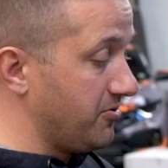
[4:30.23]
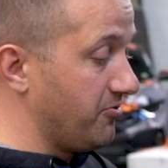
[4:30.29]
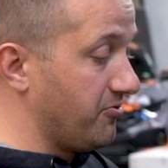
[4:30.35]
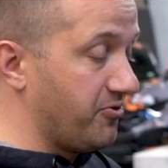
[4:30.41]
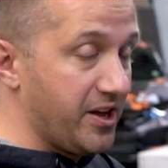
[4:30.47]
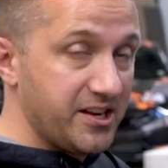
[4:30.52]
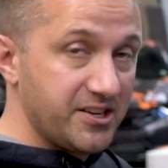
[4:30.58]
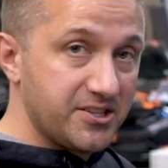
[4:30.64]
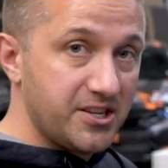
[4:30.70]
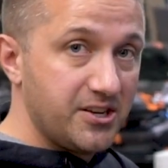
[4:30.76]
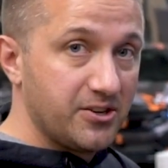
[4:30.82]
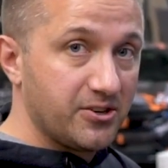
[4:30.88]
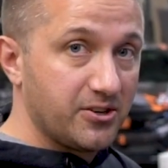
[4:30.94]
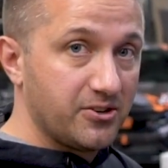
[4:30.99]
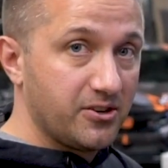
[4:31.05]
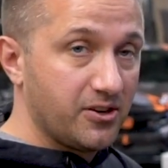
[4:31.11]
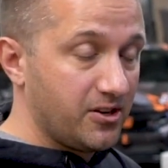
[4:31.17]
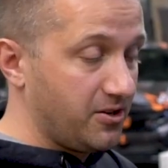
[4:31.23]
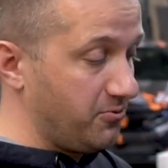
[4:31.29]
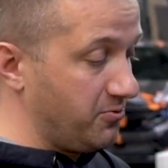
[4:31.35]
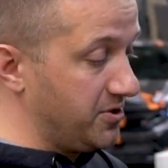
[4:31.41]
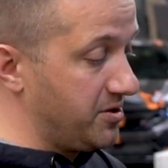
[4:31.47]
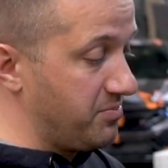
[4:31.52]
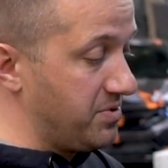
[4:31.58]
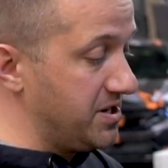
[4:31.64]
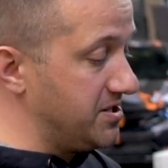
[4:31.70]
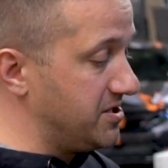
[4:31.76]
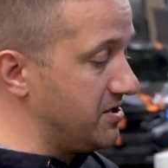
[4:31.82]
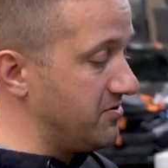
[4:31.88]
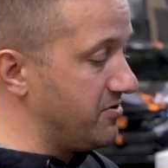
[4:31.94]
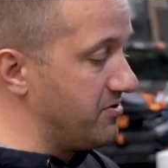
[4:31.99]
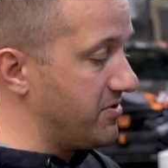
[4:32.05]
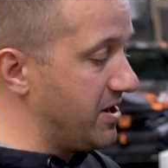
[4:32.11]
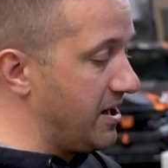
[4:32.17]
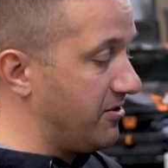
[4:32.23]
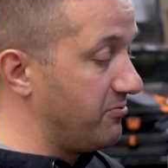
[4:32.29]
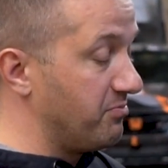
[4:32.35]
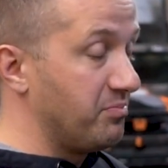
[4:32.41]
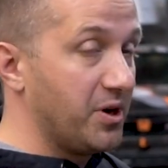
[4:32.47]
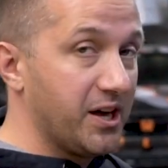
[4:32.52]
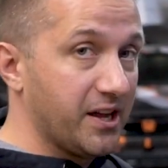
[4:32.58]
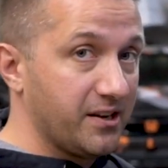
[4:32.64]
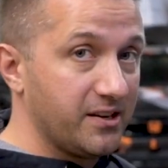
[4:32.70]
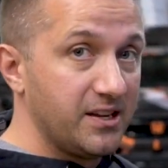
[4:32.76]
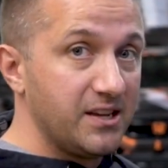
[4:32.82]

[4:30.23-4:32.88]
vent here with the PCV valve. But